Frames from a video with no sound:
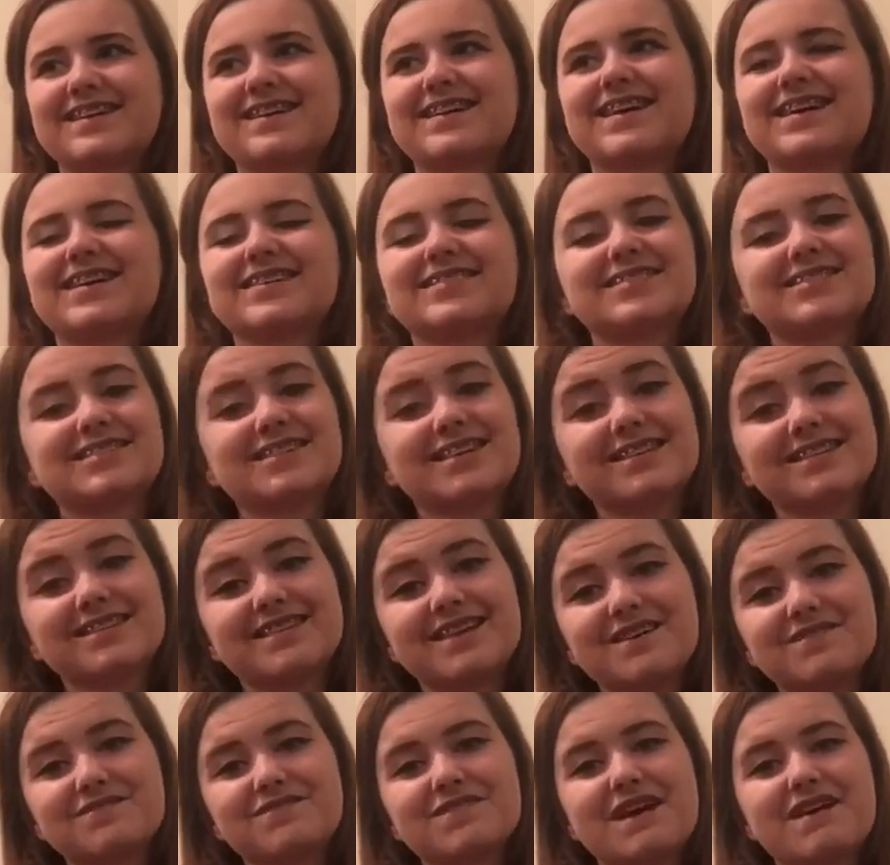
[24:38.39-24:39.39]
I still
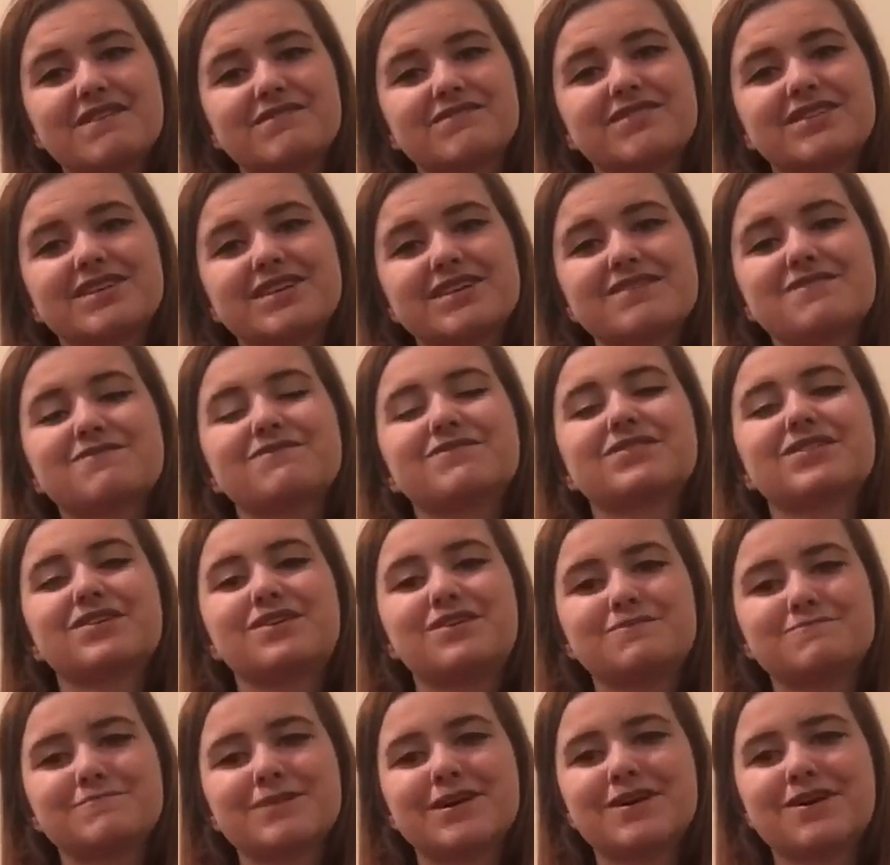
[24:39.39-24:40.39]
love that video with
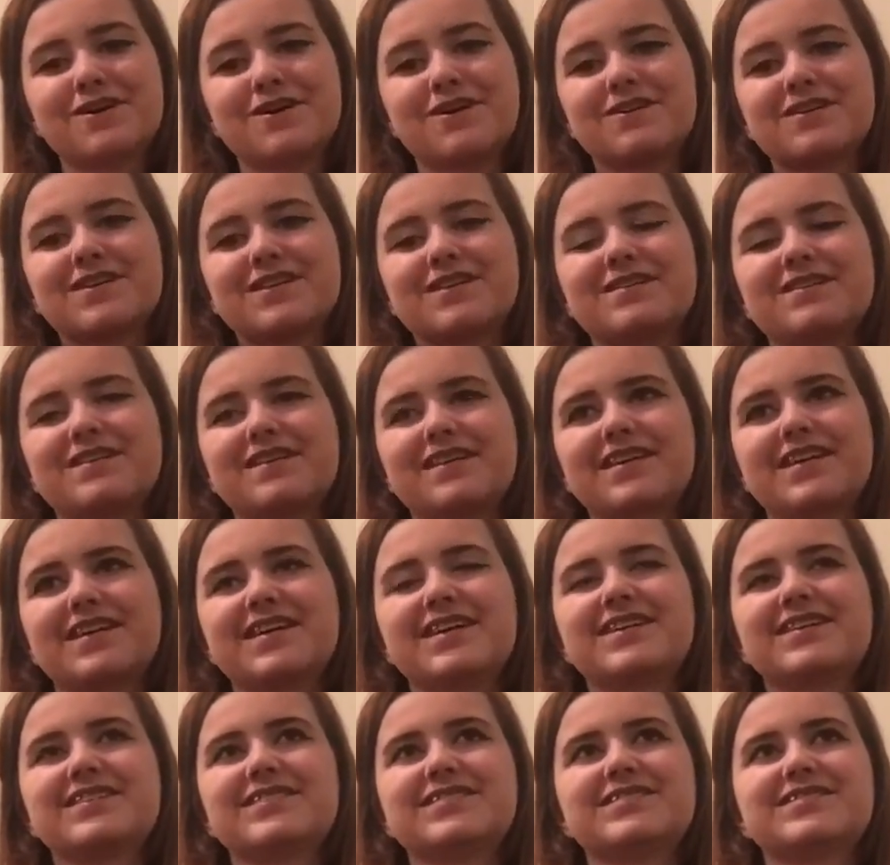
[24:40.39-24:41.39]
all my heart.
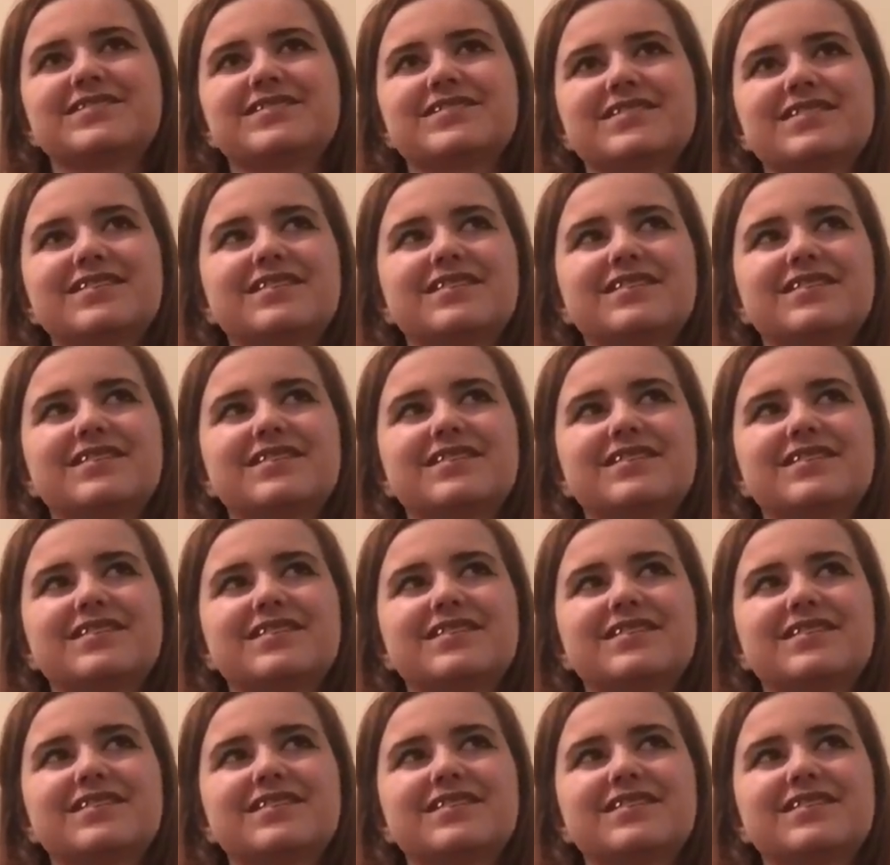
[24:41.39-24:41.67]
And